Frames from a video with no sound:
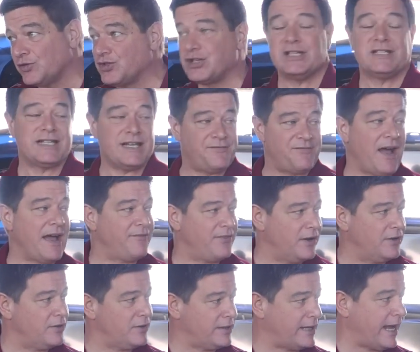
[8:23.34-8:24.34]

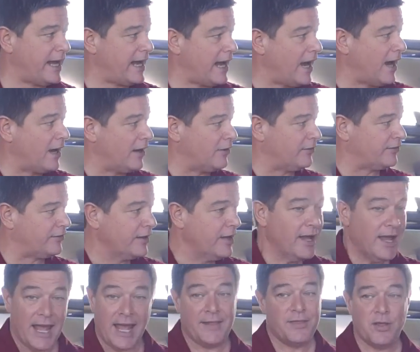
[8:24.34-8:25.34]
GT500 KRs,
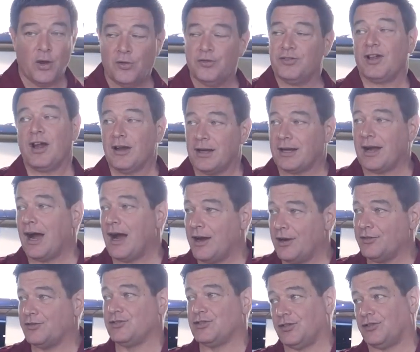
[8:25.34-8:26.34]
and those aren't
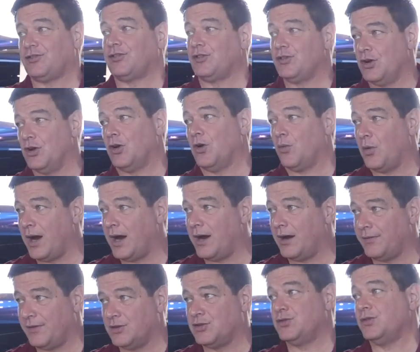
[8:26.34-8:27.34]
cars, just so you're
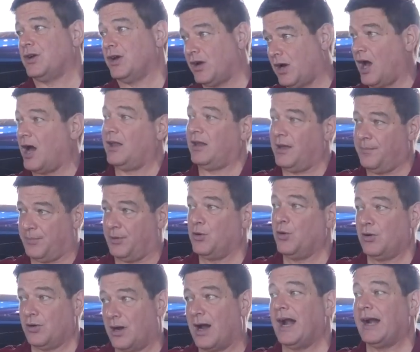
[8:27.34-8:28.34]
aware, that you can call up and
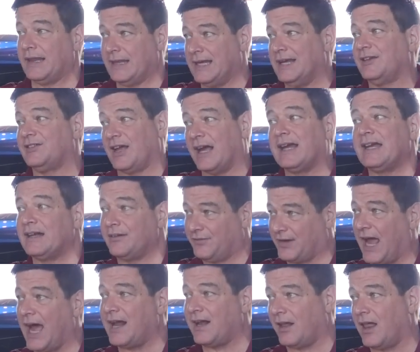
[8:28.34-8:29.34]
order out of the executive
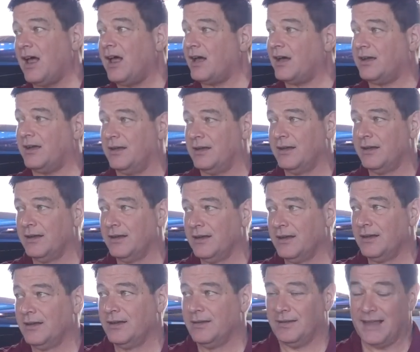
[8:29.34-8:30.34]
catalog.
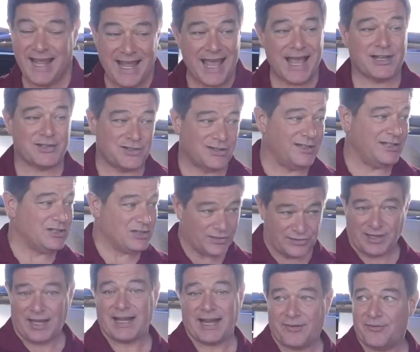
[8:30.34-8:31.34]
They actually,
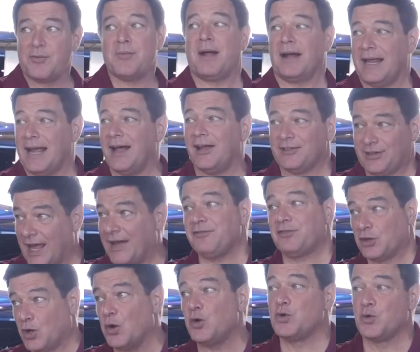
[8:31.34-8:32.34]
just like everybody else, have
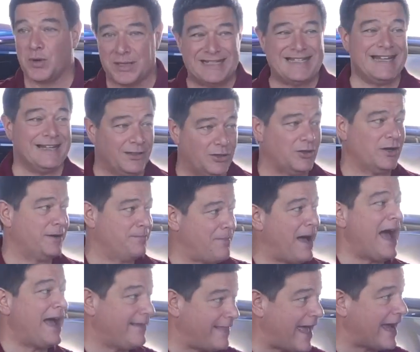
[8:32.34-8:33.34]
to go to a dealer and
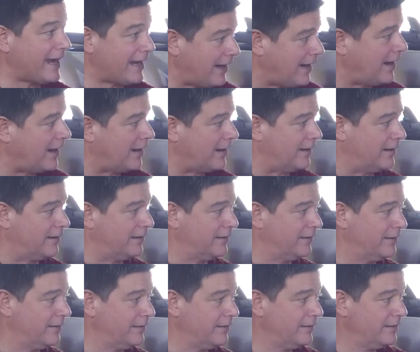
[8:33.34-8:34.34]
buy that car.
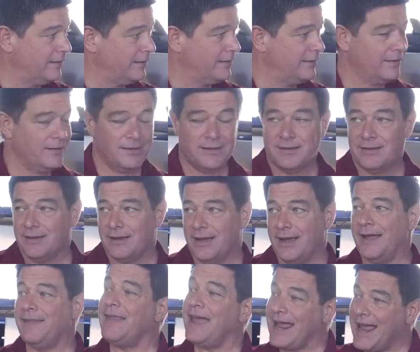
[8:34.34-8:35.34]

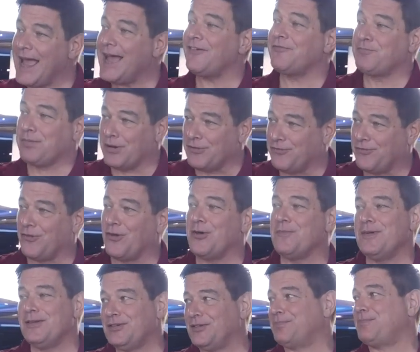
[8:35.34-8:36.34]
And they have
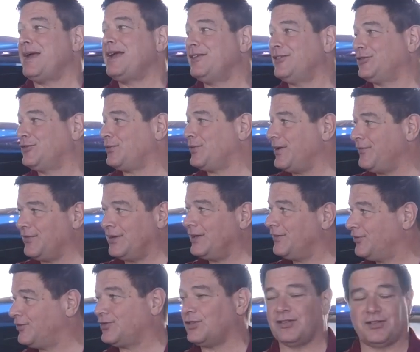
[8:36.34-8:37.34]
performance-based
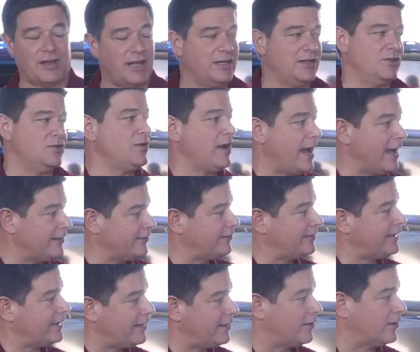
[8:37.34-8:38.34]
derivatives just like you guys
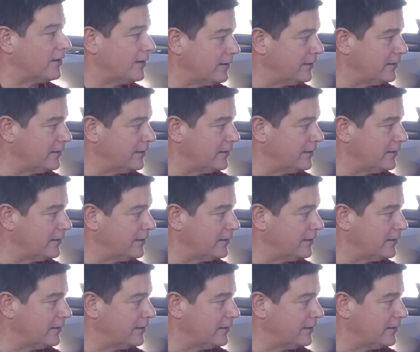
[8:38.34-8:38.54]
here.